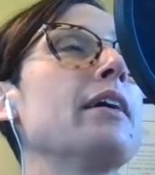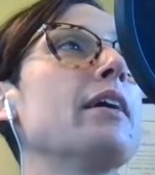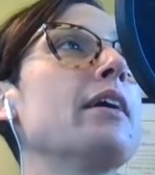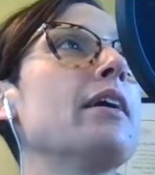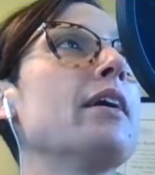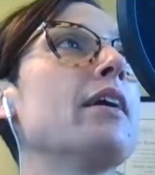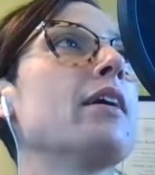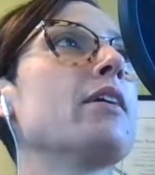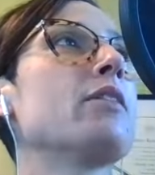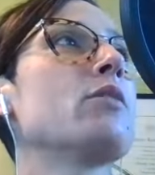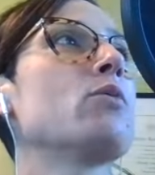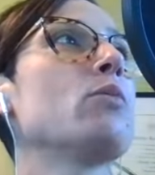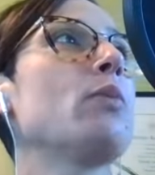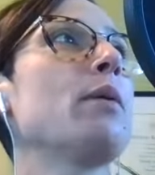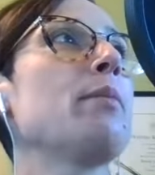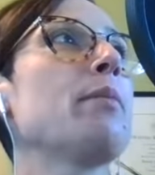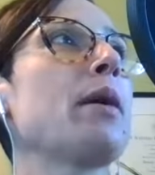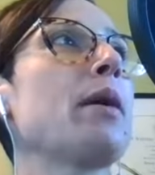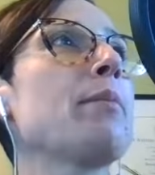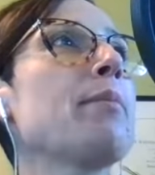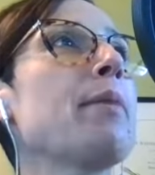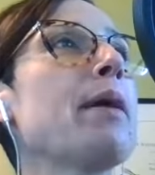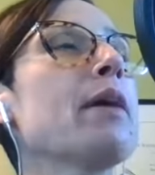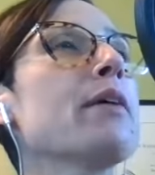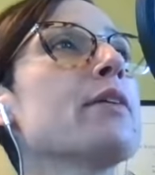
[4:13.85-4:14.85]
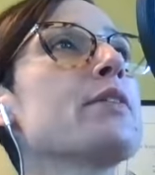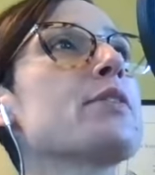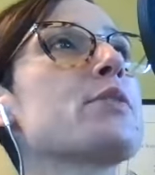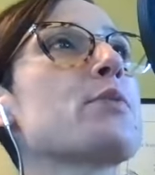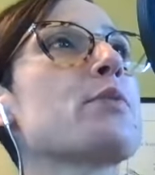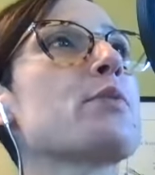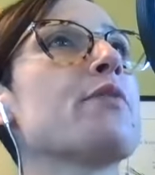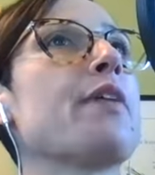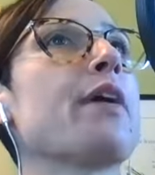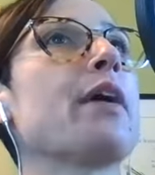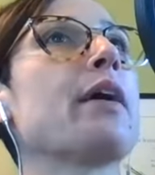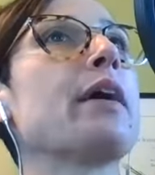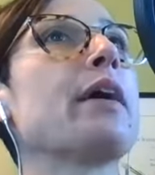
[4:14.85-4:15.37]
And when my parents were
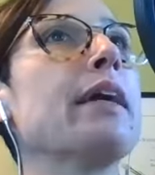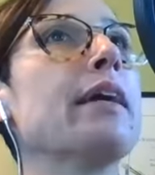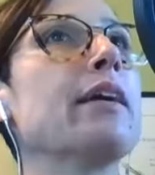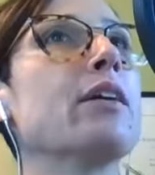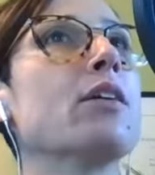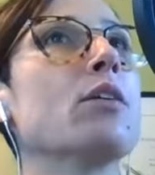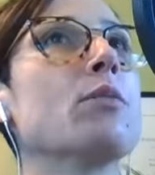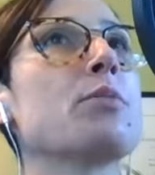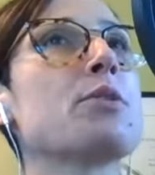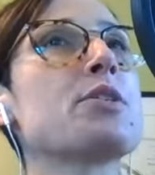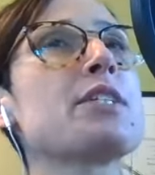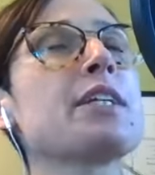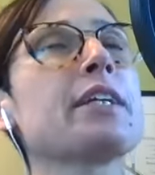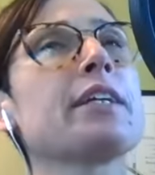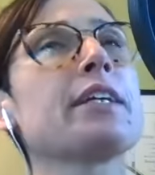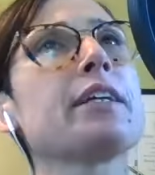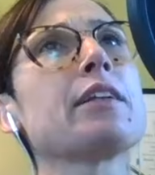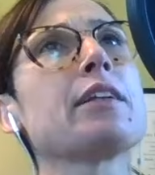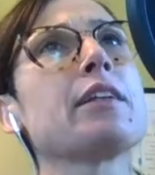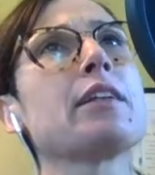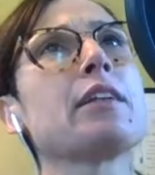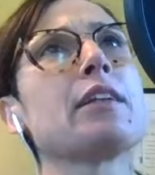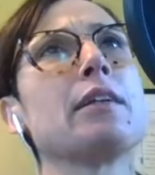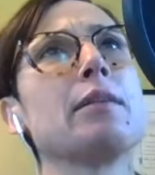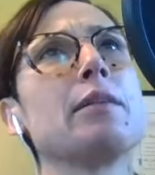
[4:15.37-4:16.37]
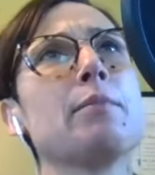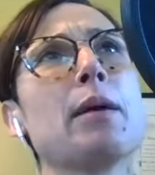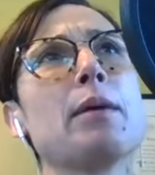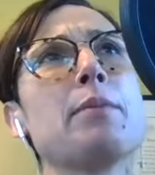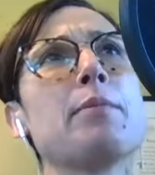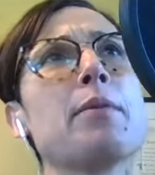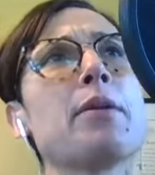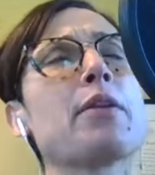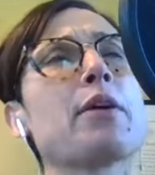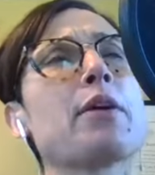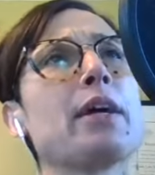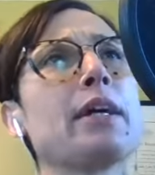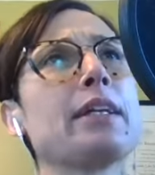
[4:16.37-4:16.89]
very ill, particularly my
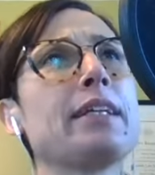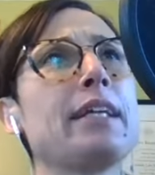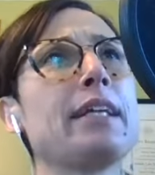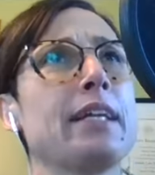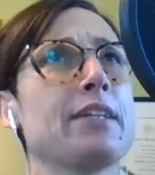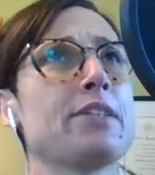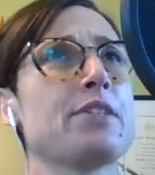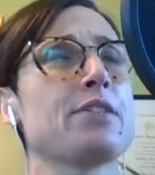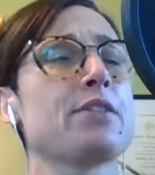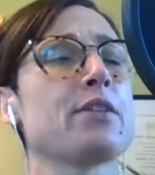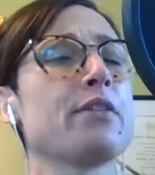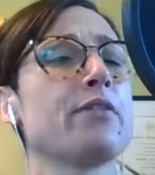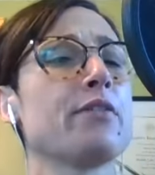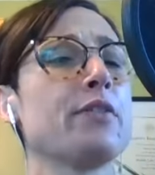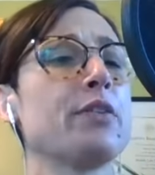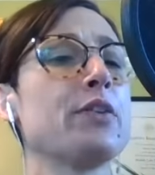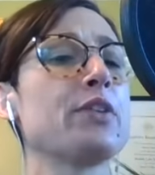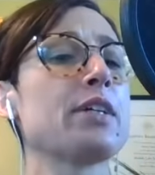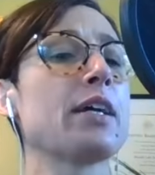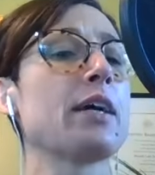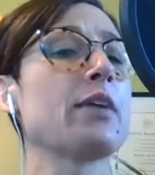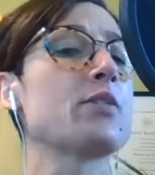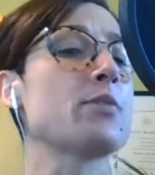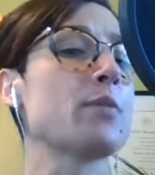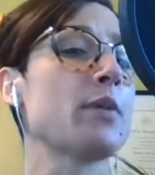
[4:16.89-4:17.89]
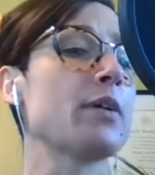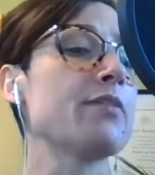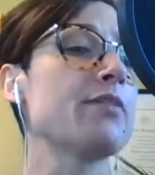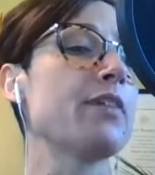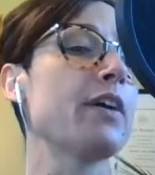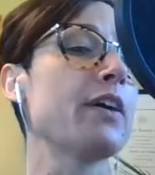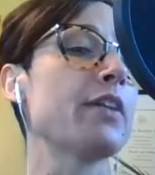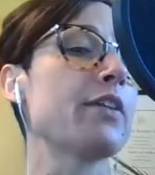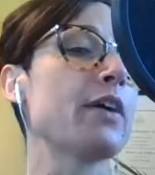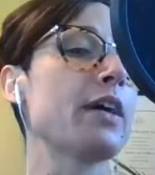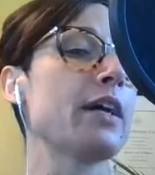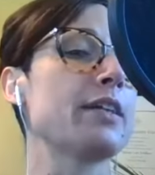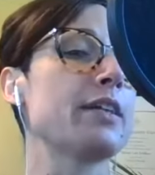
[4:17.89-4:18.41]
mother had cancer a few times. My
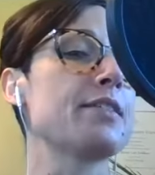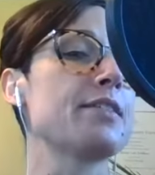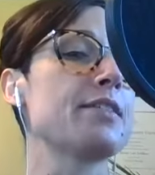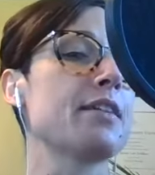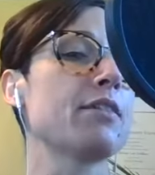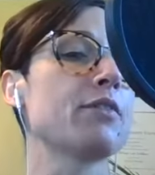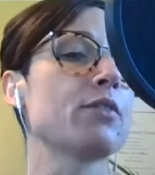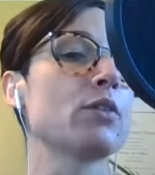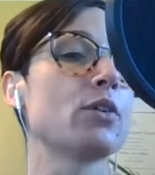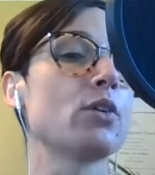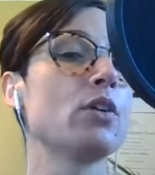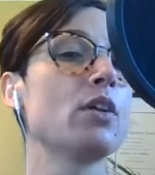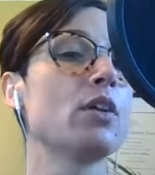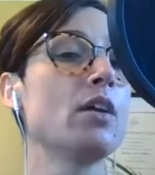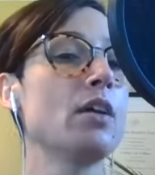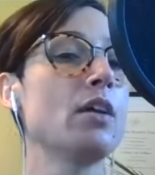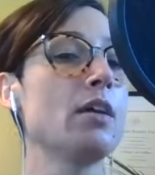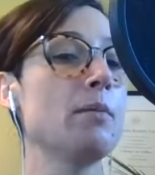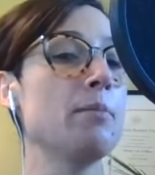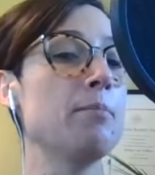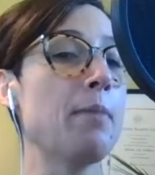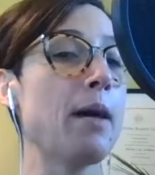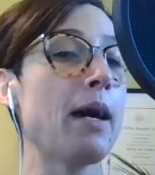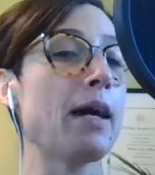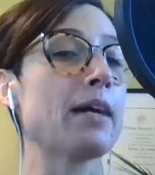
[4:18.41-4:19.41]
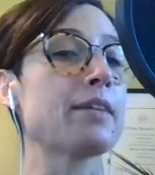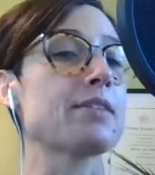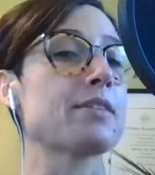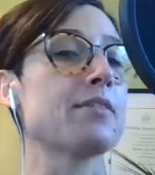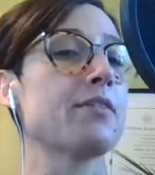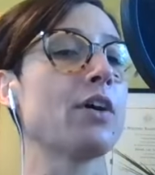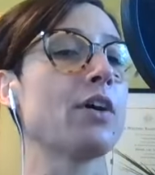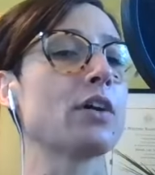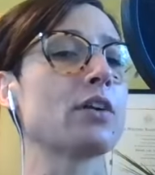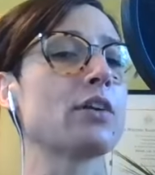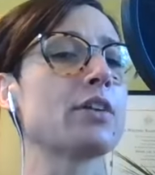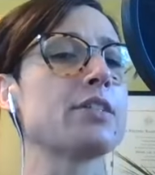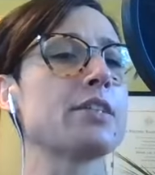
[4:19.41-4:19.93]
father had several massive
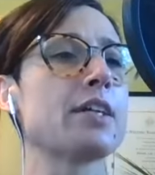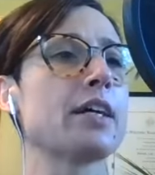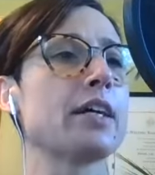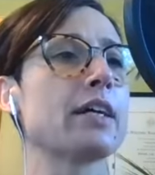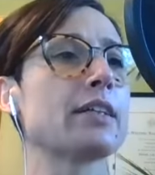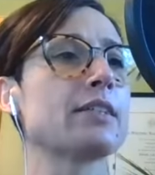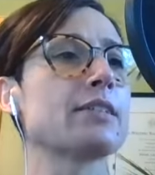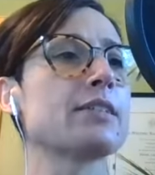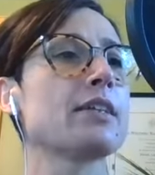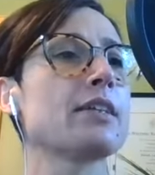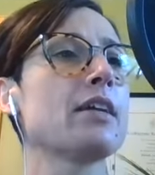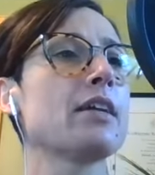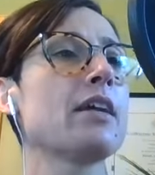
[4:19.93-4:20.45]
heart attacks,